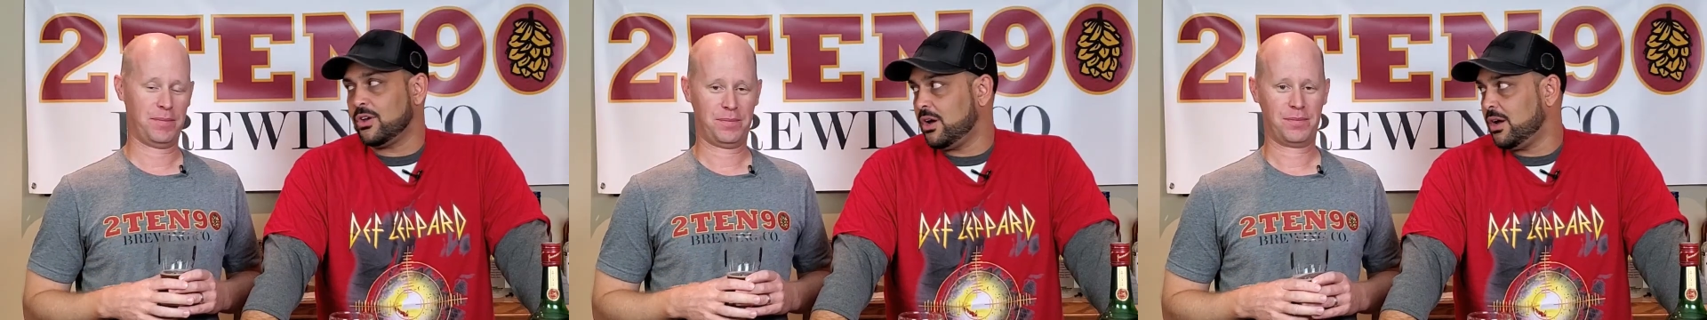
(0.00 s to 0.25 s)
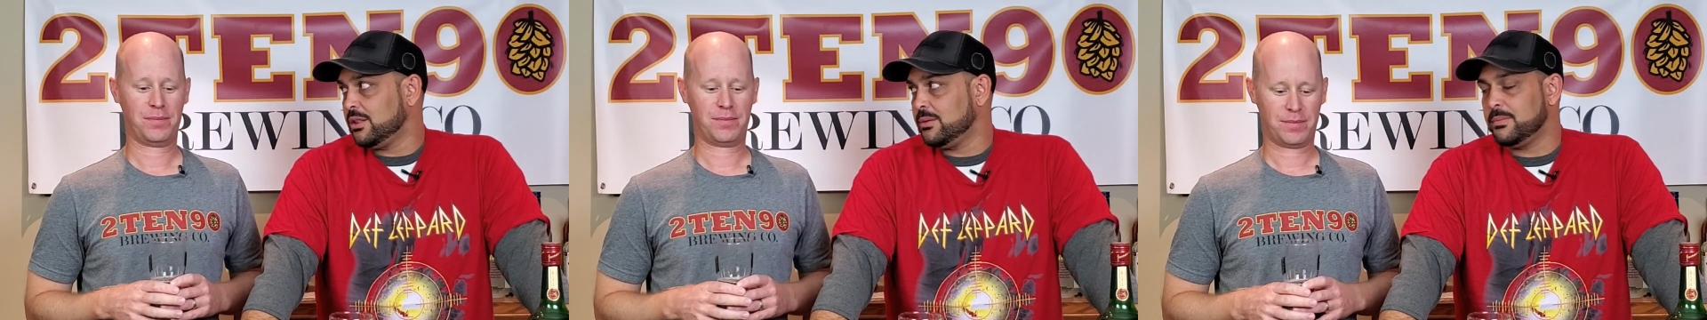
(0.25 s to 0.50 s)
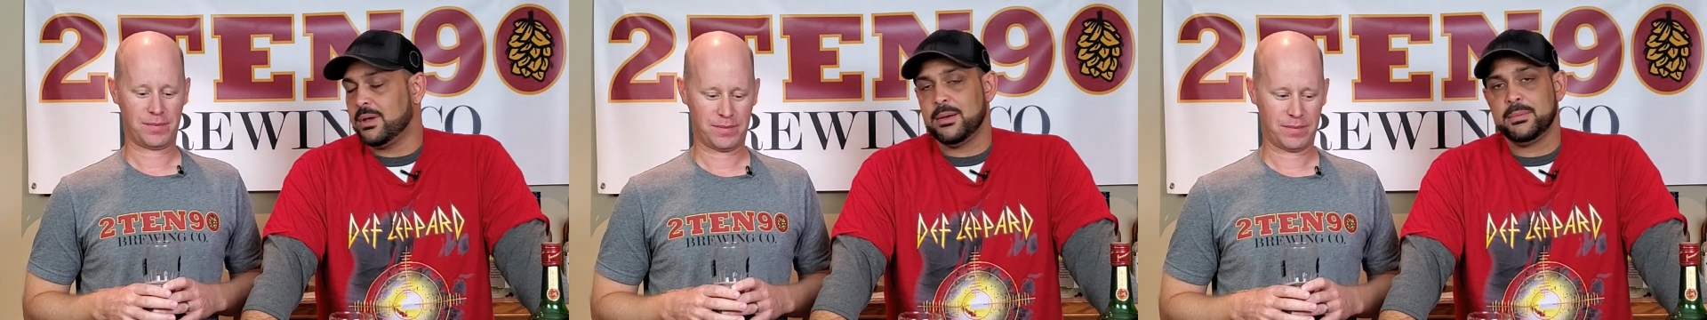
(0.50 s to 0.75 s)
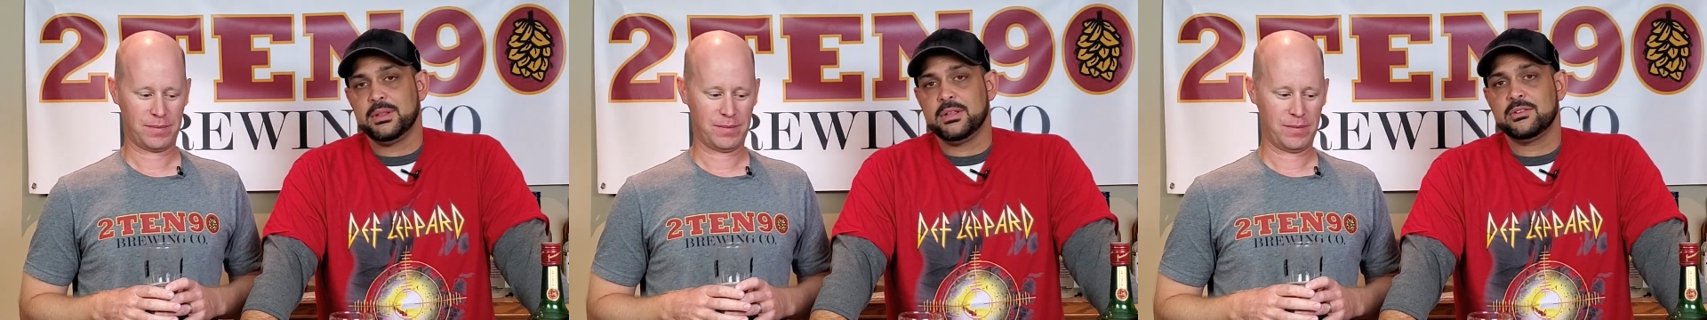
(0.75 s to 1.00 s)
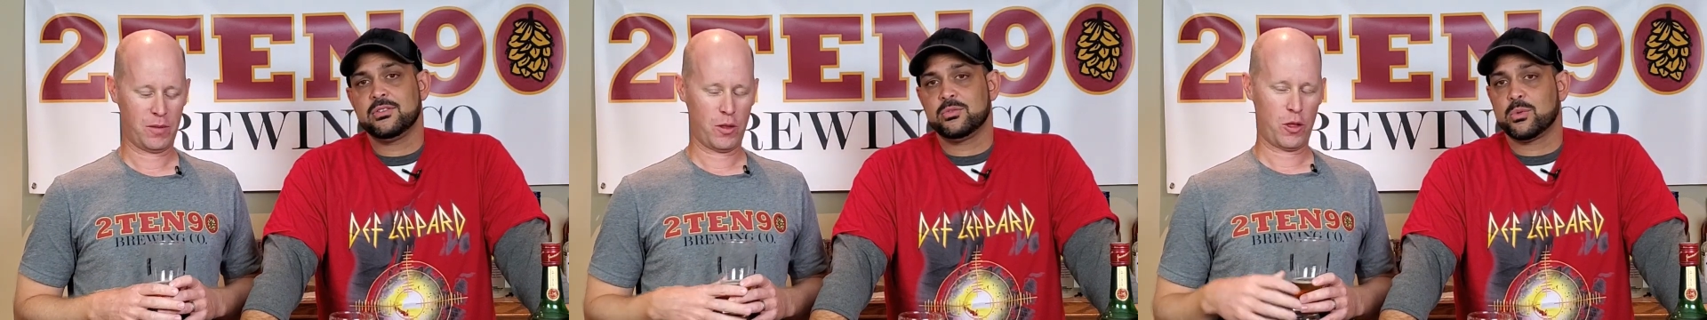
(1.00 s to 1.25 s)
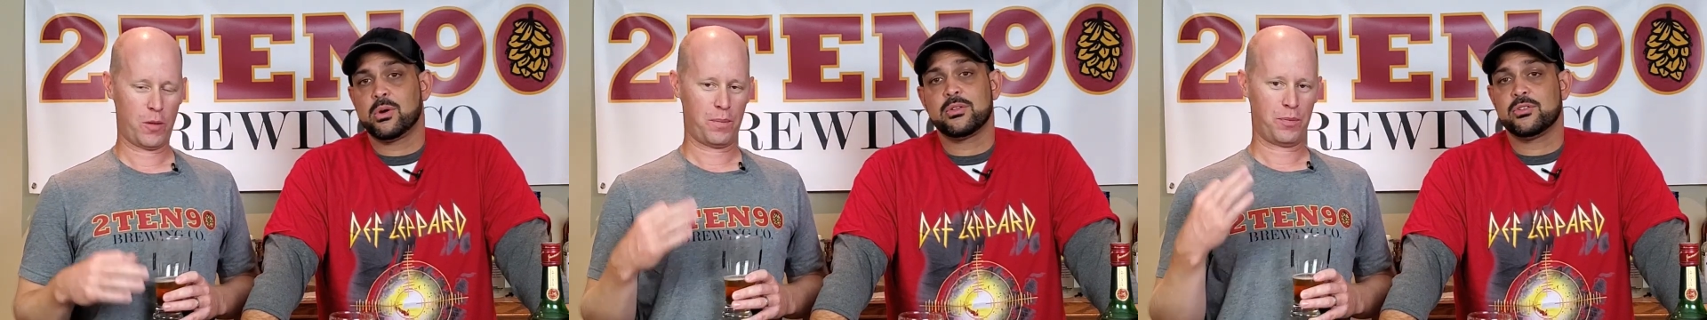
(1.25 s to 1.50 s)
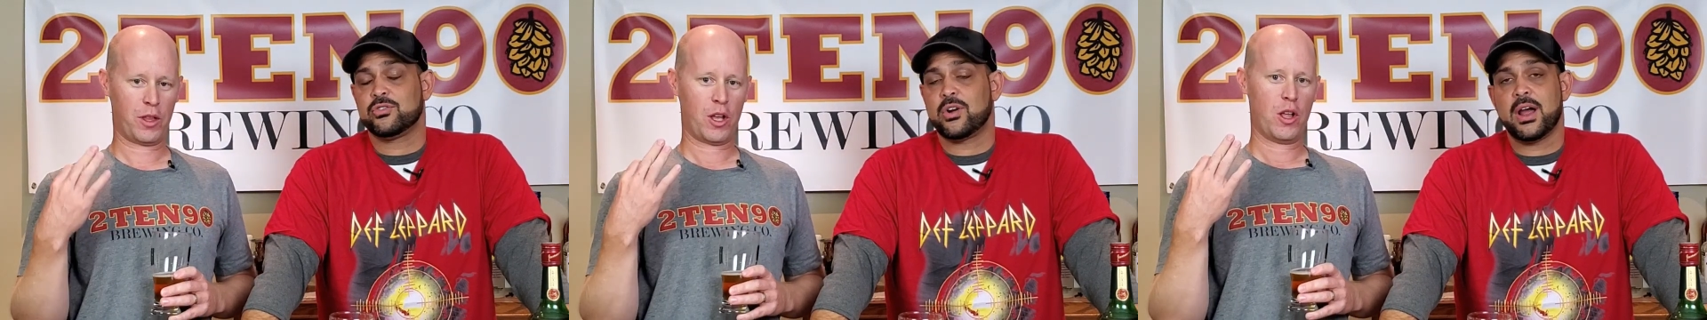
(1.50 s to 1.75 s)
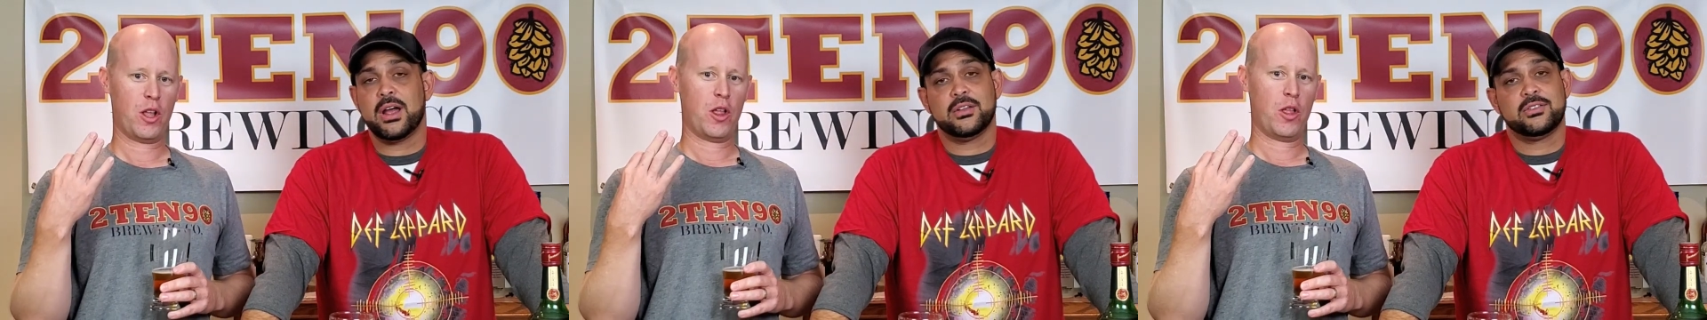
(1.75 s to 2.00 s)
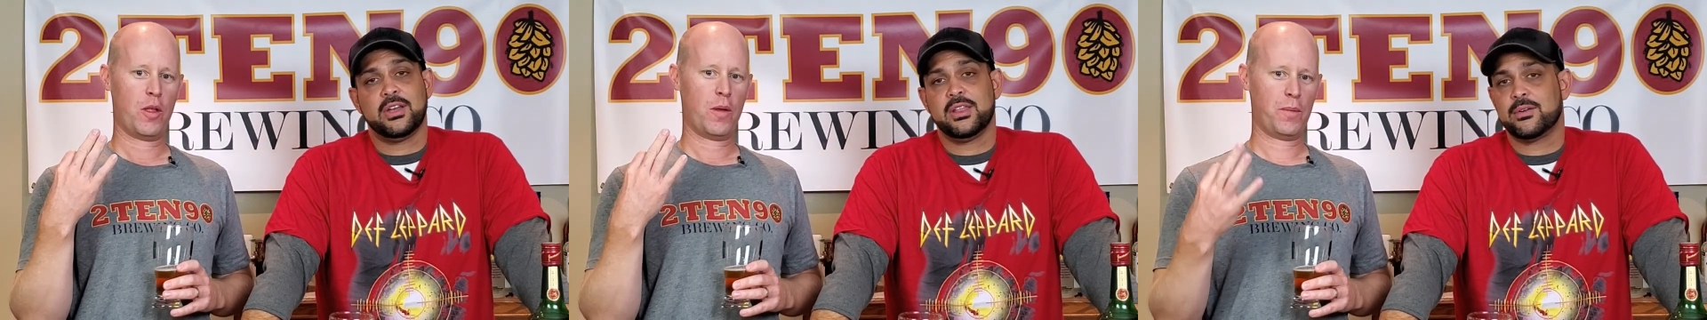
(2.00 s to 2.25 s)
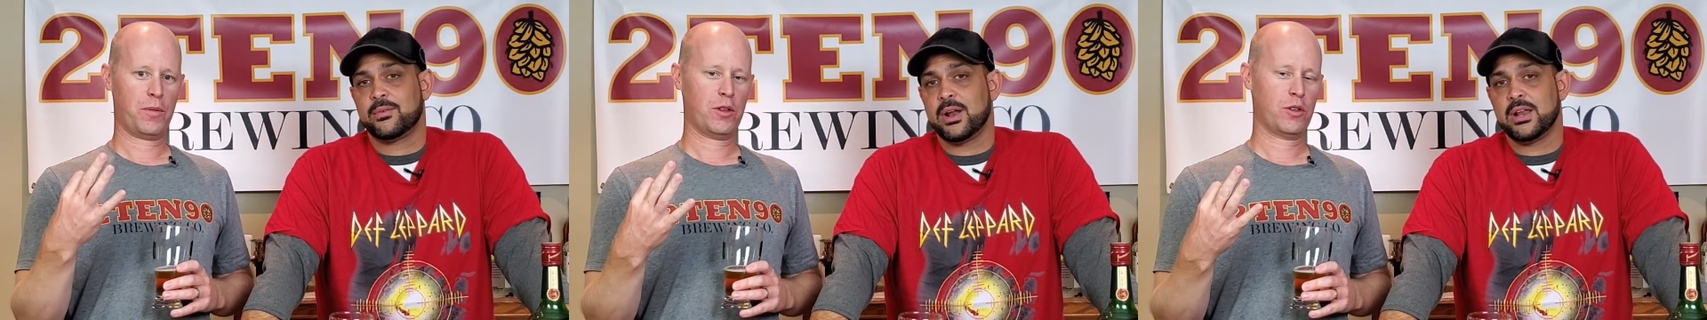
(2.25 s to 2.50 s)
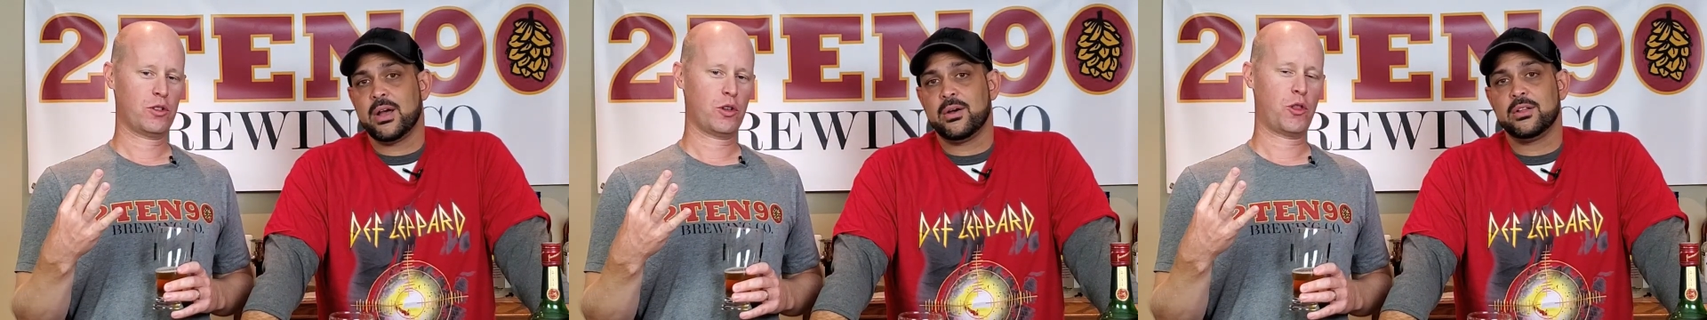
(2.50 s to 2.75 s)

Speaker 1: yeah. on them, I mean, this is worth a try. I'll tell you that right now. So